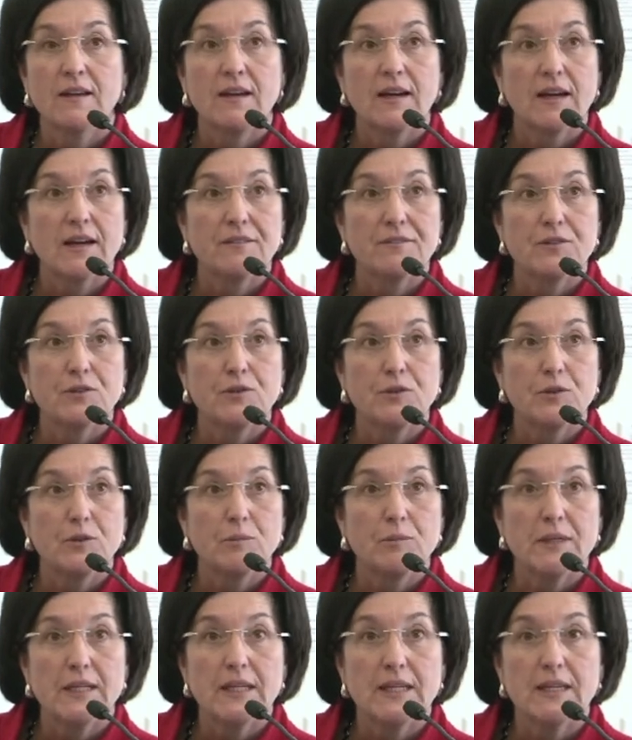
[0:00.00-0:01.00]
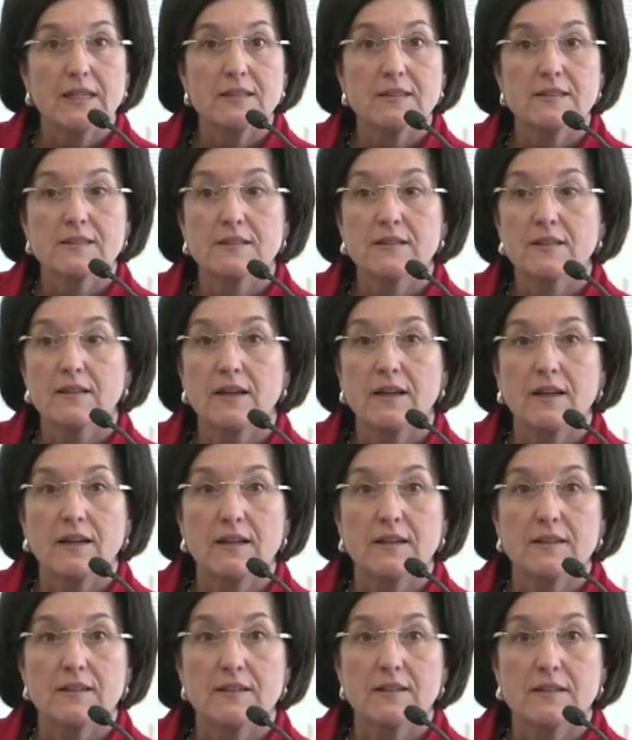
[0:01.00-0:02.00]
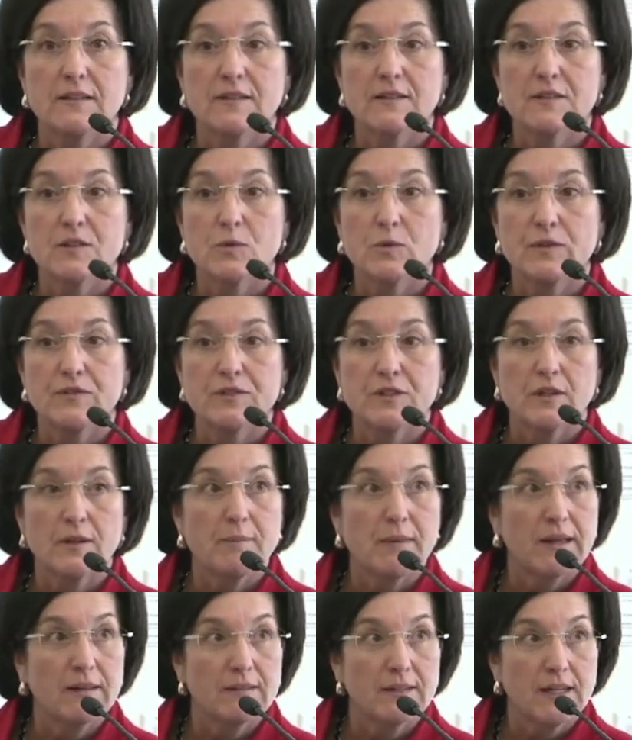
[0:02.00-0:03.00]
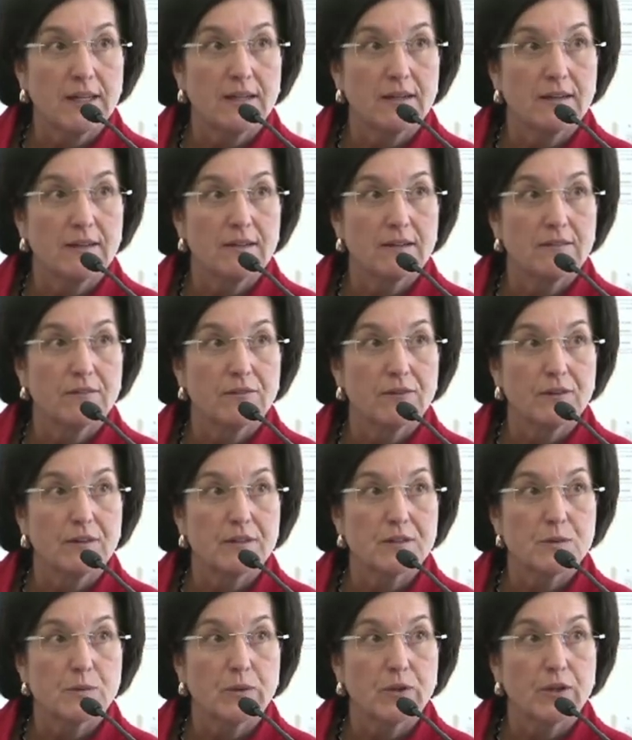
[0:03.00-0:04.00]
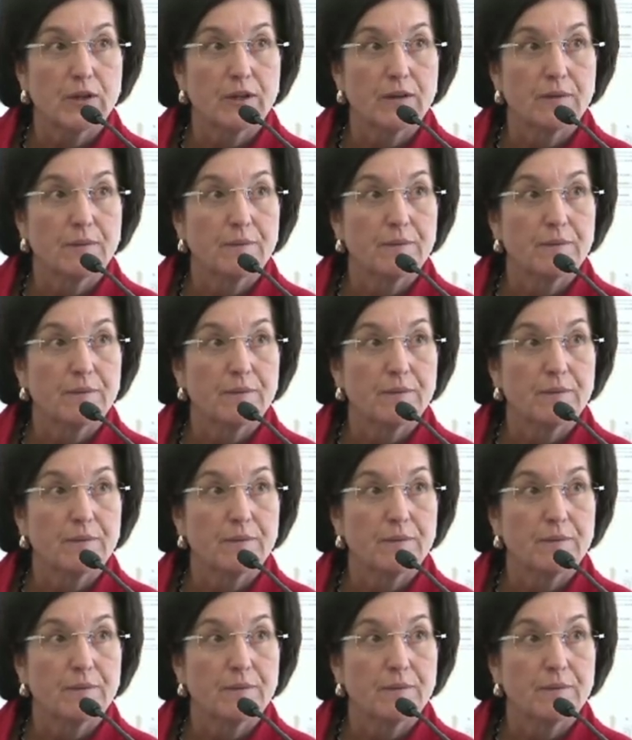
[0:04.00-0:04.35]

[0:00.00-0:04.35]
afternoon meetings and SWIFT time allocated for this work.